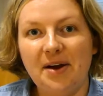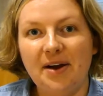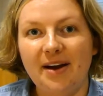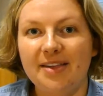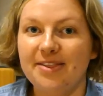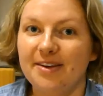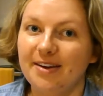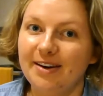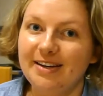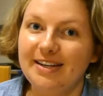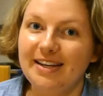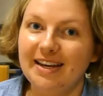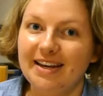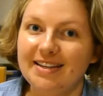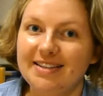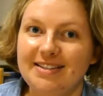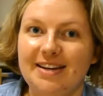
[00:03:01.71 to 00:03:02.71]
I thought I'd
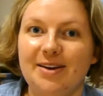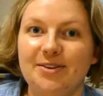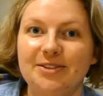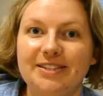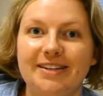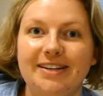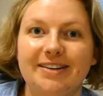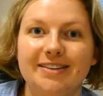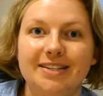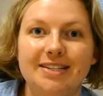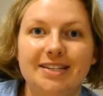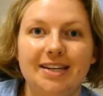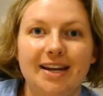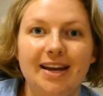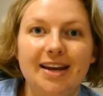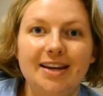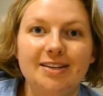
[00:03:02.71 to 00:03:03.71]
take us downstairs
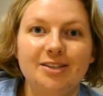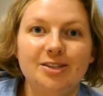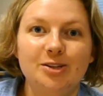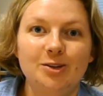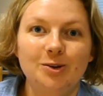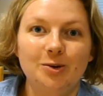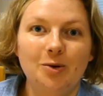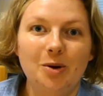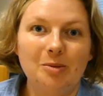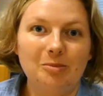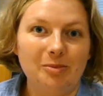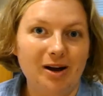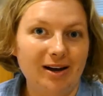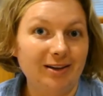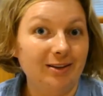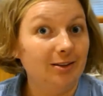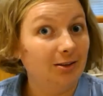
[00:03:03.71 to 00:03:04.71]
today to
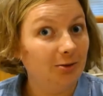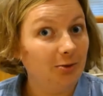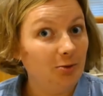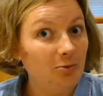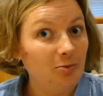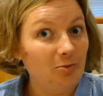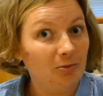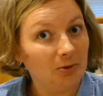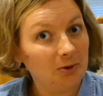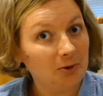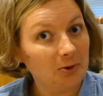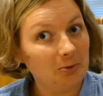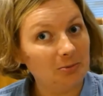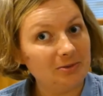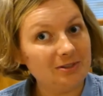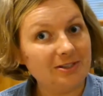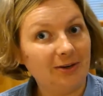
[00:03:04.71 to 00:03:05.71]
my loom
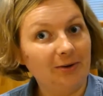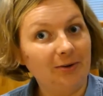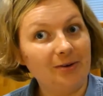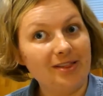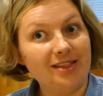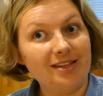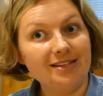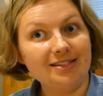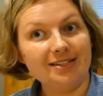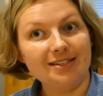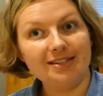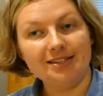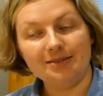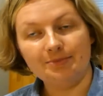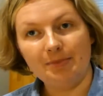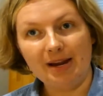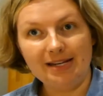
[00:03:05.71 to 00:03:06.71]
room. So this
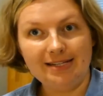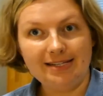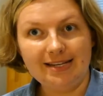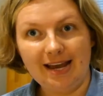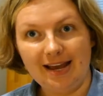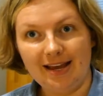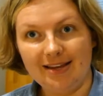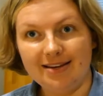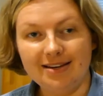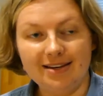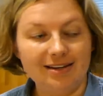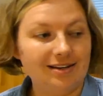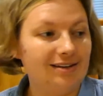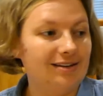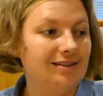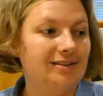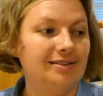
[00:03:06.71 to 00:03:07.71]
is my den. It
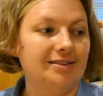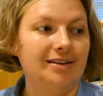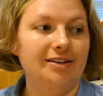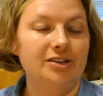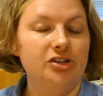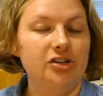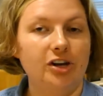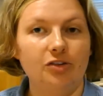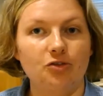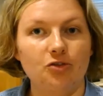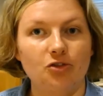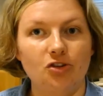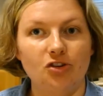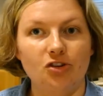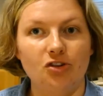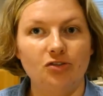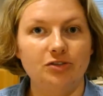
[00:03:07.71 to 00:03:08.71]
is a
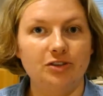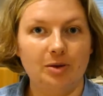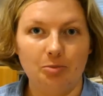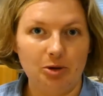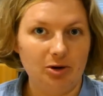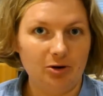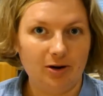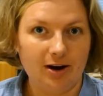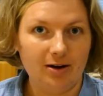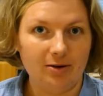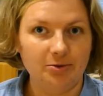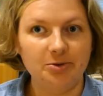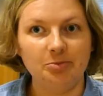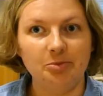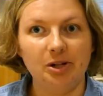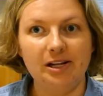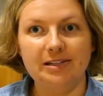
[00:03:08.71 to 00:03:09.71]
general dumping
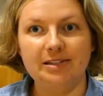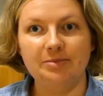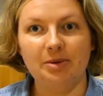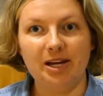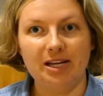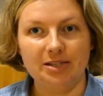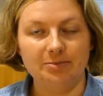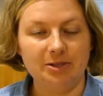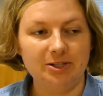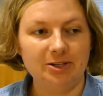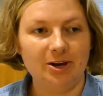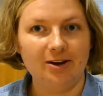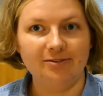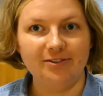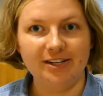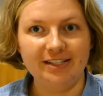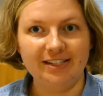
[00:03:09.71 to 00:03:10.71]
ground, plus my husband's
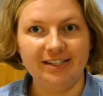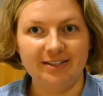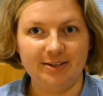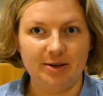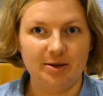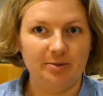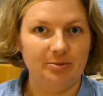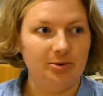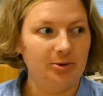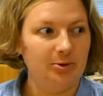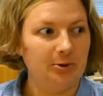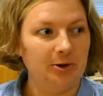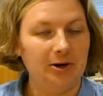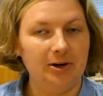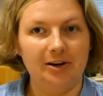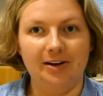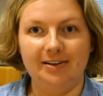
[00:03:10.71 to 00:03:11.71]
office. His
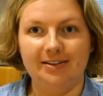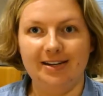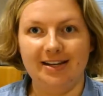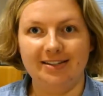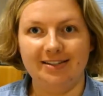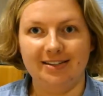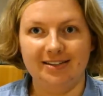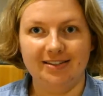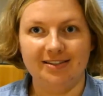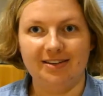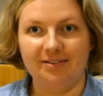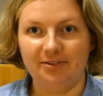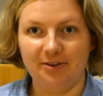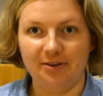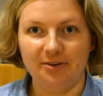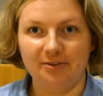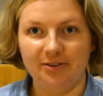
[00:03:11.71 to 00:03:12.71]
computer and desk and stuff
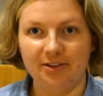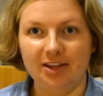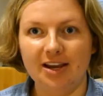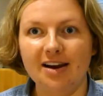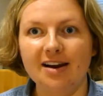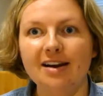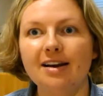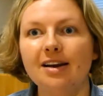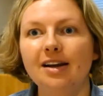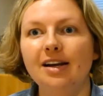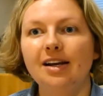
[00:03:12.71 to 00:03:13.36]
are over there.